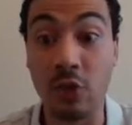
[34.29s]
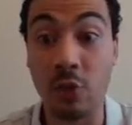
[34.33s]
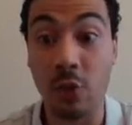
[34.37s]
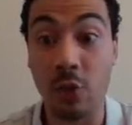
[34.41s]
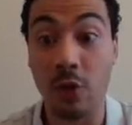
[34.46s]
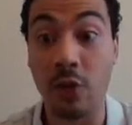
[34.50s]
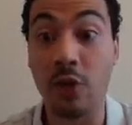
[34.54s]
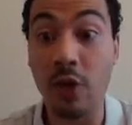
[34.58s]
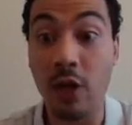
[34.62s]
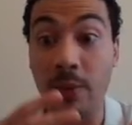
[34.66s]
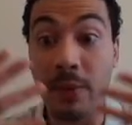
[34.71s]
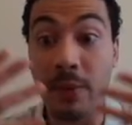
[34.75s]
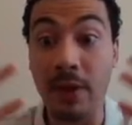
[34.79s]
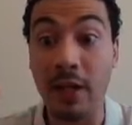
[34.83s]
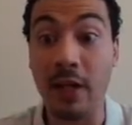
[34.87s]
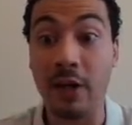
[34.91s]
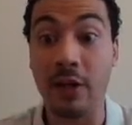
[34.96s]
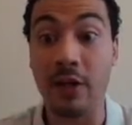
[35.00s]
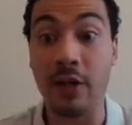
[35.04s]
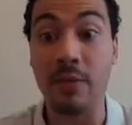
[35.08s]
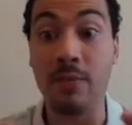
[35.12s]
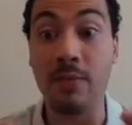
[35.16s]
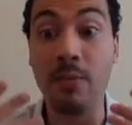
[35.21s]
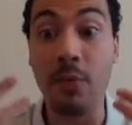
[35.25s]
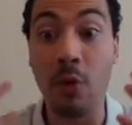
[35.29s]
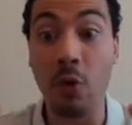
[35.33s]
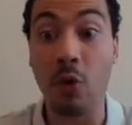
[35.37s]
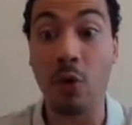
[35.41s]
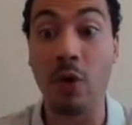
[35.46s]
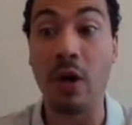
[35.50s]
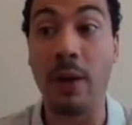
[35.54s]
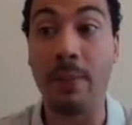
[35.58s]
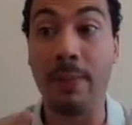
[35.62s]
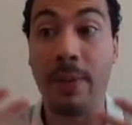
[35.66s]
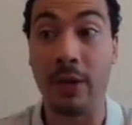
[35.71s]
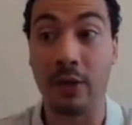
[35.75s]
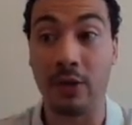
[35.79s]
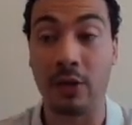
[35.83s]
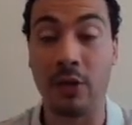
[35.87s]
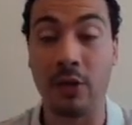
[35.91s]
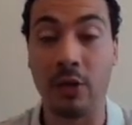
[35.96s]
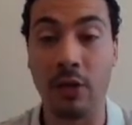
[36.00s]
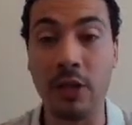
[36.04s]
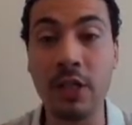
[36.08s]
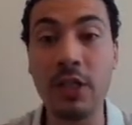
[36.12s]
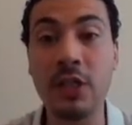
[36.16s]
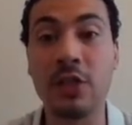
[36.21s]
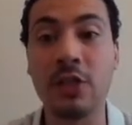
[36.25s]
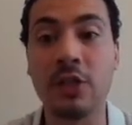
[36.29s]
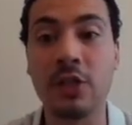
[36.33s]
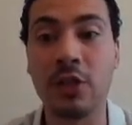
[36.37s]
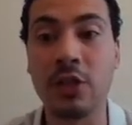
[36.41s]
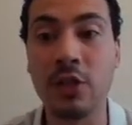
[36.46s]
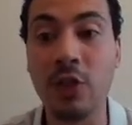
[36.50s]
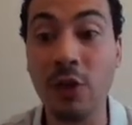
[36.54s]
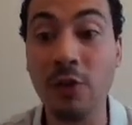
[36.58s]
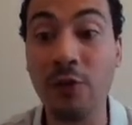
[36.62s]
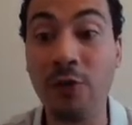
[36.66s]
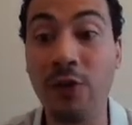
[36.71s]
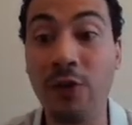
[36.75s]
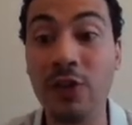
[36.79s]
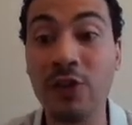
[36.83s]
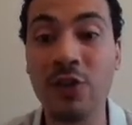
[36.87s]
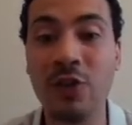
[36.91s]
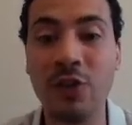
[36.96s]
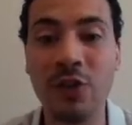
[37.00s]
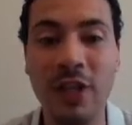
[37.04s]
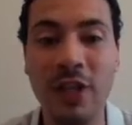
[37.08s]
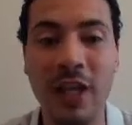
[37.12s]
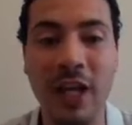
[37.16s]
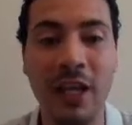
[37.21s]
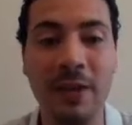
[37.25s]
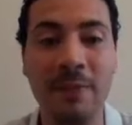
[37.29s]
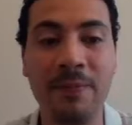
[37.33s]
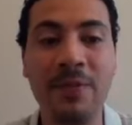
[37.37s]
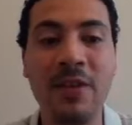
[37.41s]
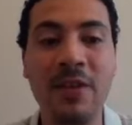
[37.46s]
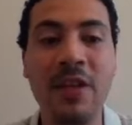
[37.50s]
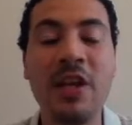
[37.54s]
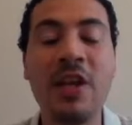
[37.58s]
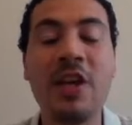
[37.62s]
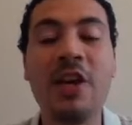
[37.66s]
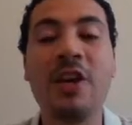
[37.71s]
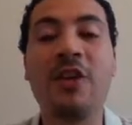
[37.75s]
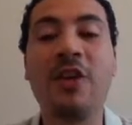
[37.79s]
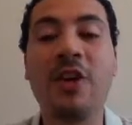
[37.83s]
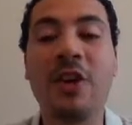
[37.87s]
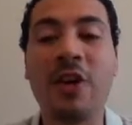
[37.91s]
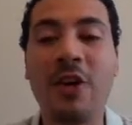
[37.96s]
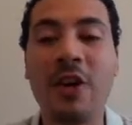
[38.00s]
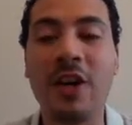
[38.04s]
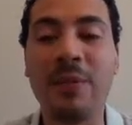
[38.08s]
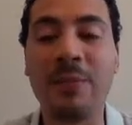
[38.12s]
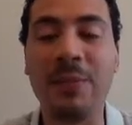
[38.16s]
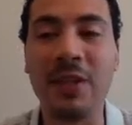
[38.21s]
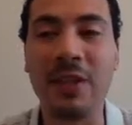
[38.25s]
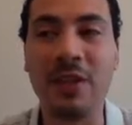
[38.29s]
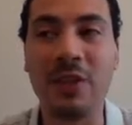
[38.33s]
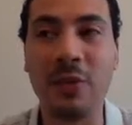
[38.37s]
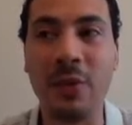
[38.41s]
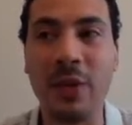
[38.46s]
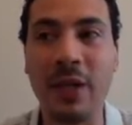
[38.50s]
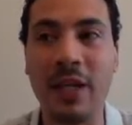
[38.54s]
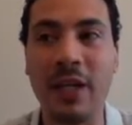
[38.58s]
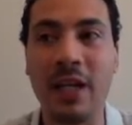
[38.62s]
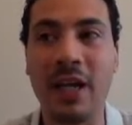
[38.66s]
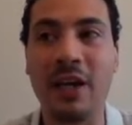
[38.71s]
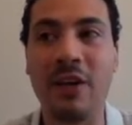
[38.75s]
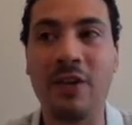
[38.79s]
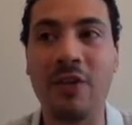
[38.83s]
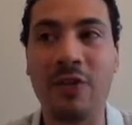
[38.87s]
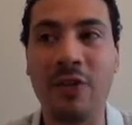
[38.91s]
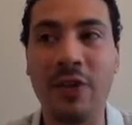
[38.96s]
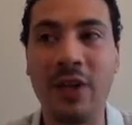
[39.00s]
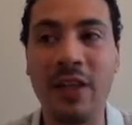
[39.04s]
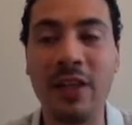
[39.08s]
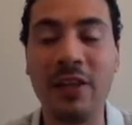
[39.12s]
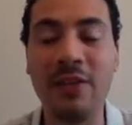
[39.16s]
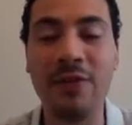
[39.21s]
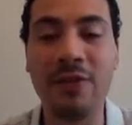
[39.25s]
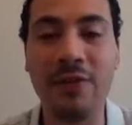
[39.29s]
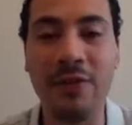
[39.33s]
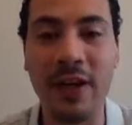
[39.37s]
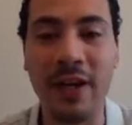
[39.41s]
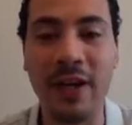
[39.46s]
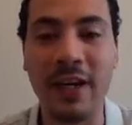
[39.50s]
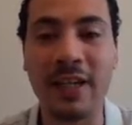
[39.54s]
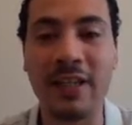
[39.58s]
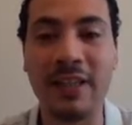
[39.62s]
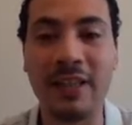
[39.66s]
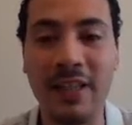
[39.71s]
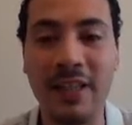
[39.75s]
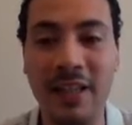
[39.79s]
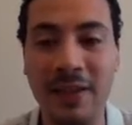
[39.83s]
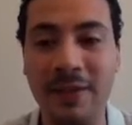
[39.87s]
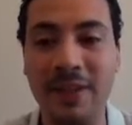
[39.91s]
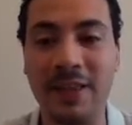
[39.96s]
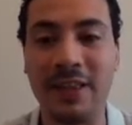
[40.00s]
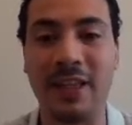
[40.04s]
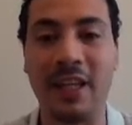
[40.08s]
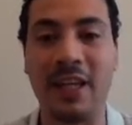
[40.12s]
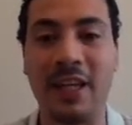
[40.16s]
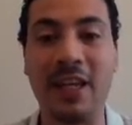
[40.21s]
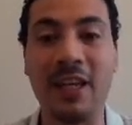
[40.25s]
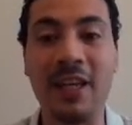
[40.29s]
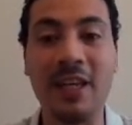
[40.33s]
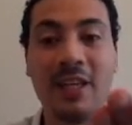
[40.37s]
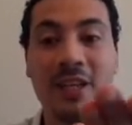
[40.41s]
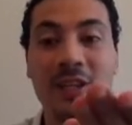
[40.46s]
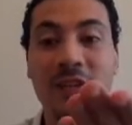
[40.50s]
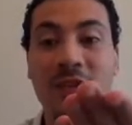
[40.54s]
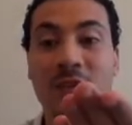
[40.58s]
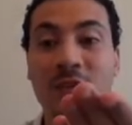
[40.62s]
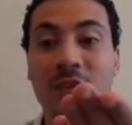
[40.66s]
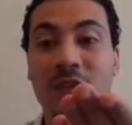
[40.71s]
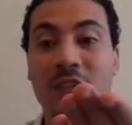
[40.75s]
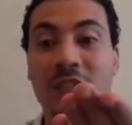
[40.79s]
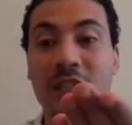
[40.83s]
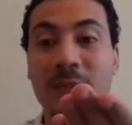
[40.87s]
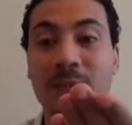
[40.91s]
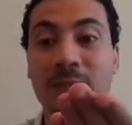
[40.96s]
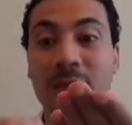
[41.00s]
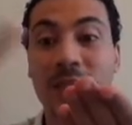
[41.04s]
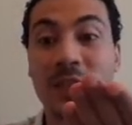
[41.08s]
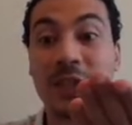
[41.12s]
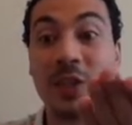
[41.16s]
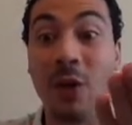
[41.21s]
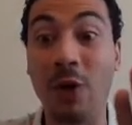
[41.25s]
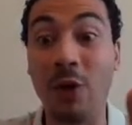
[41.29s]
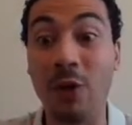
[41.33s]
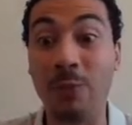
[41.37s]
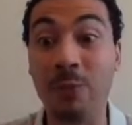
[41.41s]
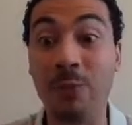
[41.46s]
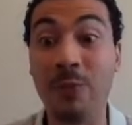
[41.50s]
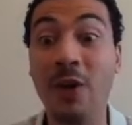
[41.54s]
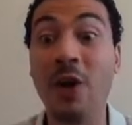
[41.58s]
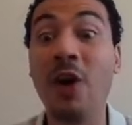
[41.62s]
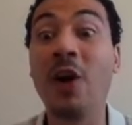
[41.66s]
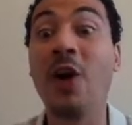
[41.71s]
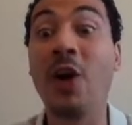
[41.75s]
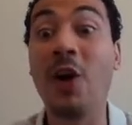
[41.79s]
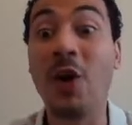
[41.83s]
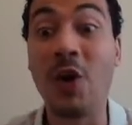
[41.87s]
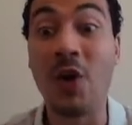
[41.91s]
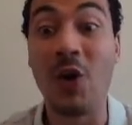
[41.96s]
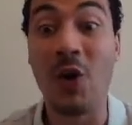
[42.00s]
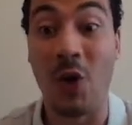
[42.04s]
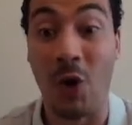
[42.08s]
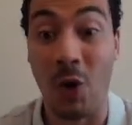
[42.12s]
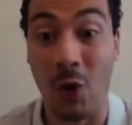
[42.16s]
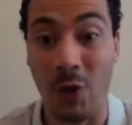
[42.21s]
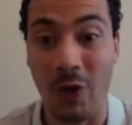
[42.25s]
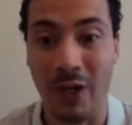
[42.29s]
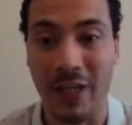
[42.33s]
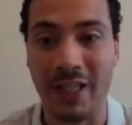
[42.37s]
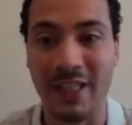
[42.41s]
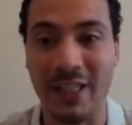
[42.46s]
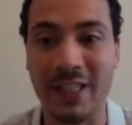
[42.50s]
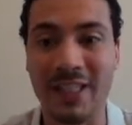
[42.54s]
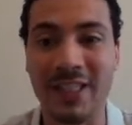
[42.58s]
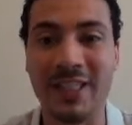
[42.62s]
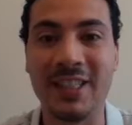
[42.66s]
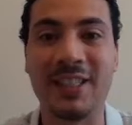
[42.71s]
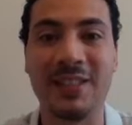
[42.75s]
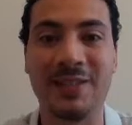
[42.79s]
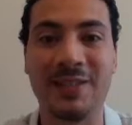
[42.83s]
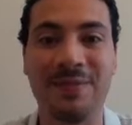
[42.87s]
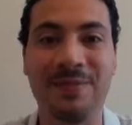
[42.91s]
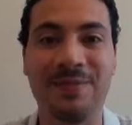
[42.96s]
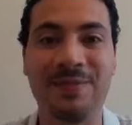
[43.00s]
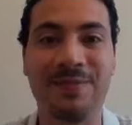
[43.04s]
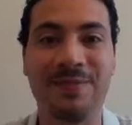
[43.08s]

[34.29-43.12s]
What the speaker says: So we're gonna be learning more about collisions. So for today, you're gonna be doing a really fun activity using some coins.